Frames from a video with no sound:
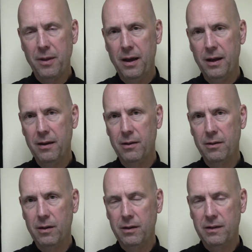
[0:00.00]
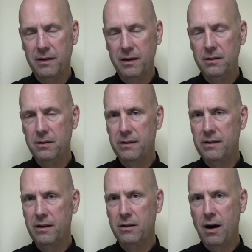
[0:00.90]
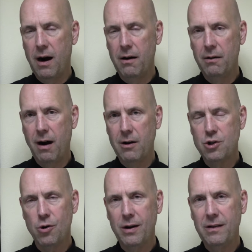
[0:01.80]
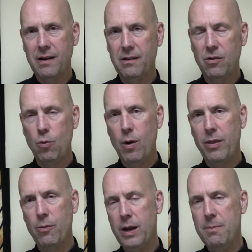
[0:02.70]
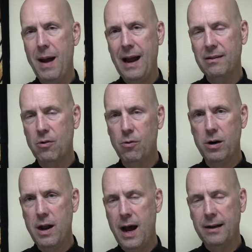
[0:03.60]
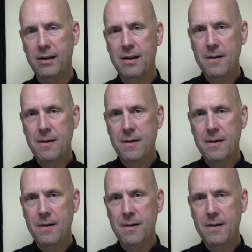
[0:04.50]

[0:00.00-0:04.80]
Uh, still, still our, our choice as to whether we mask or not,